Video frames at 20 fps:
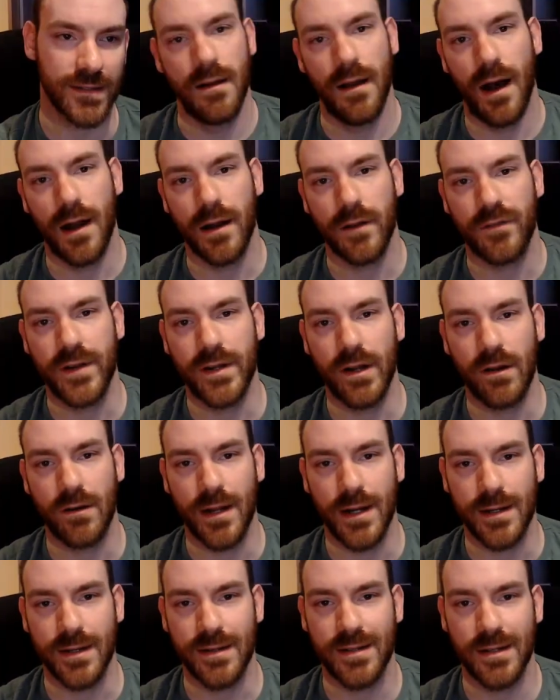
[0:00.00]
And if you don't
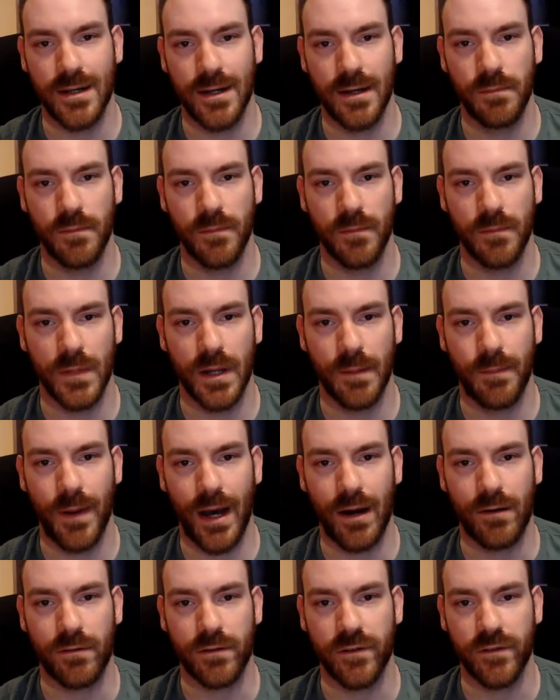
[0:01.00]
like the term the
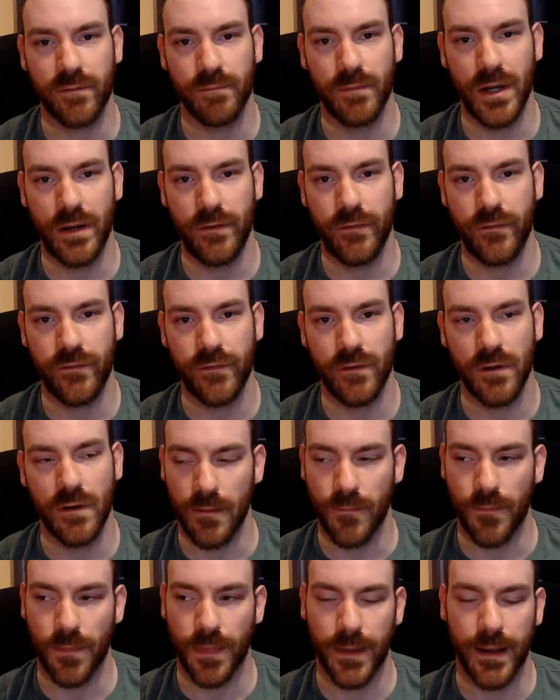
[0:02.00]
power of myth,
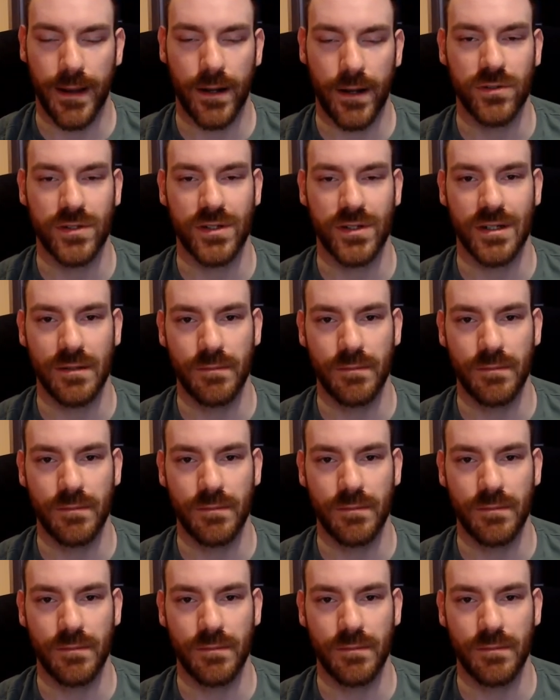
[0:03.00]
it also can be